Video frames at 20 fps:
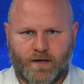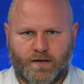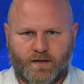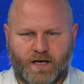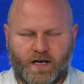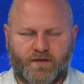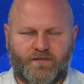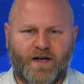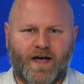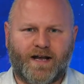
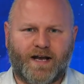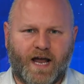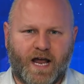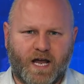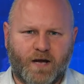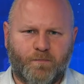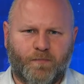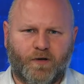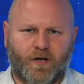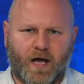They have had
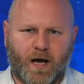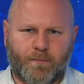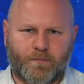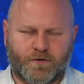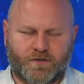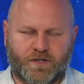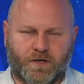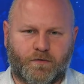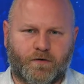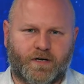ample
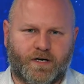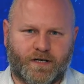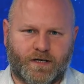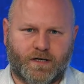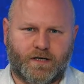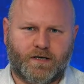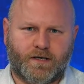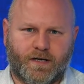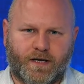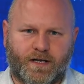
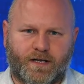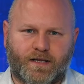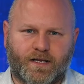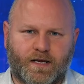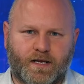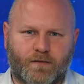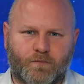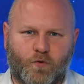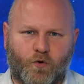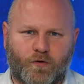opportunity in
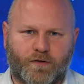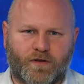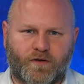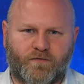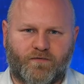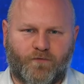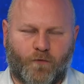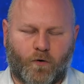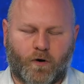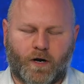the more
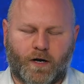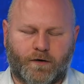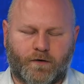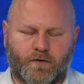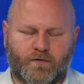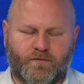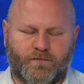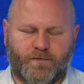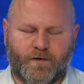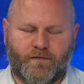than
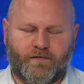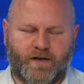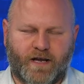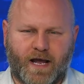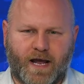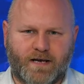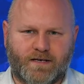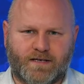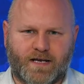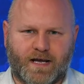
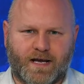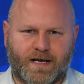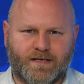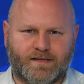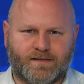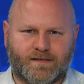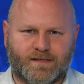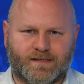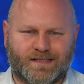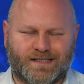458
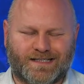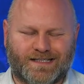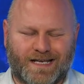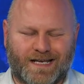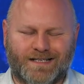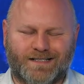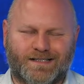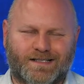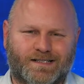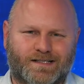days
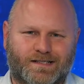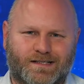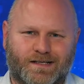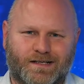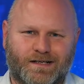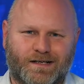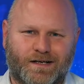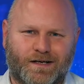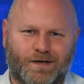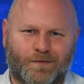since
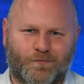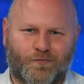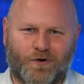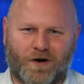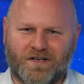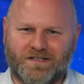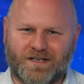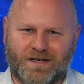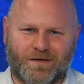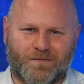
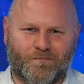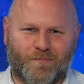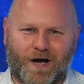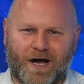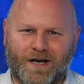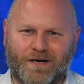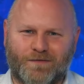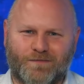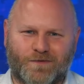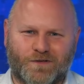President
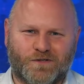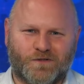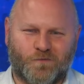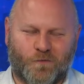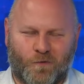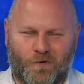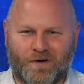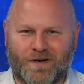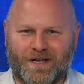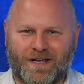Biden was
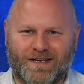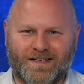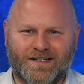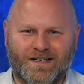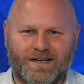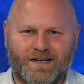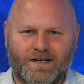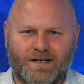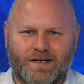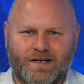sworn in
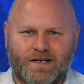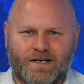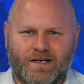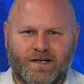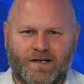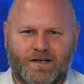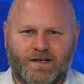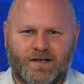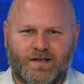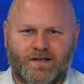
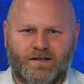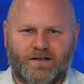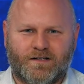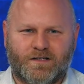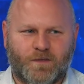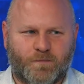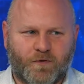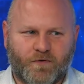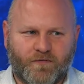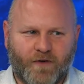
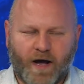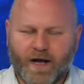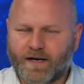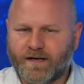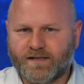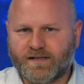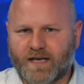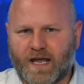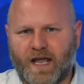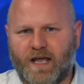to provide
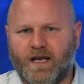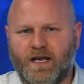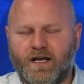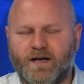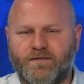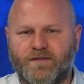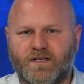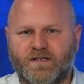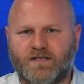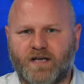us any
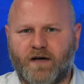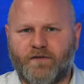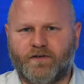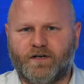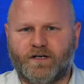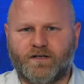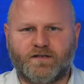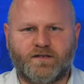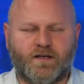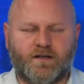of this
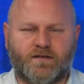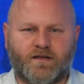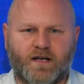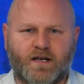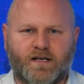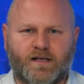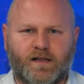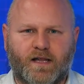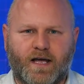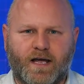evidence that they
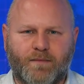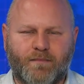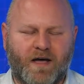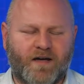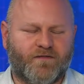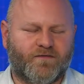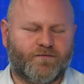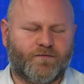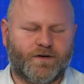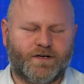claim
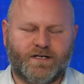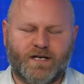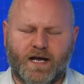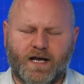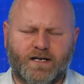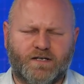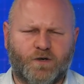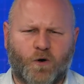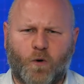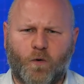every
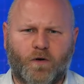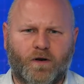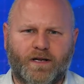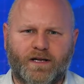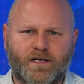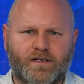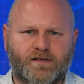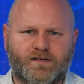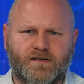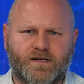day
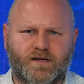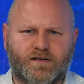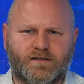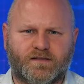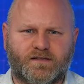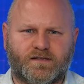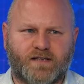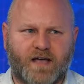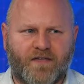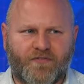totally
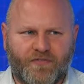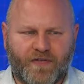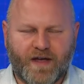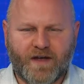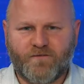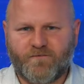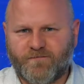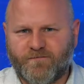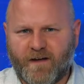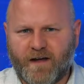exists.
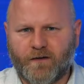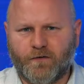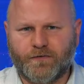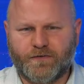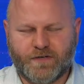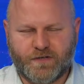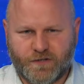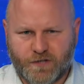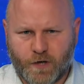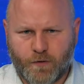They've failed
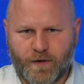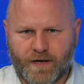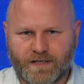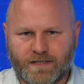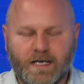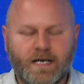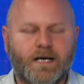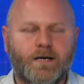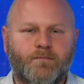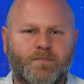to do
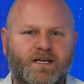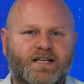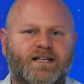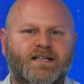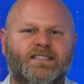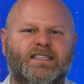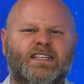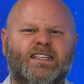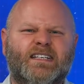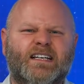it
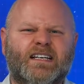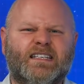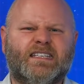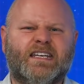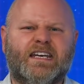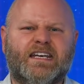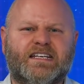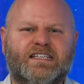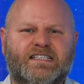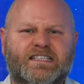because it
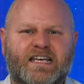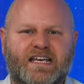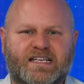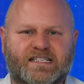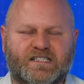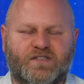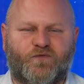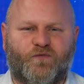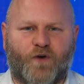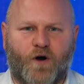doesn't
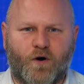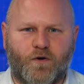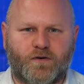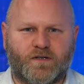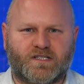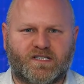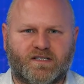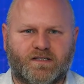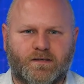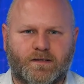exist,
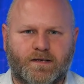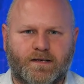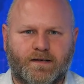folks.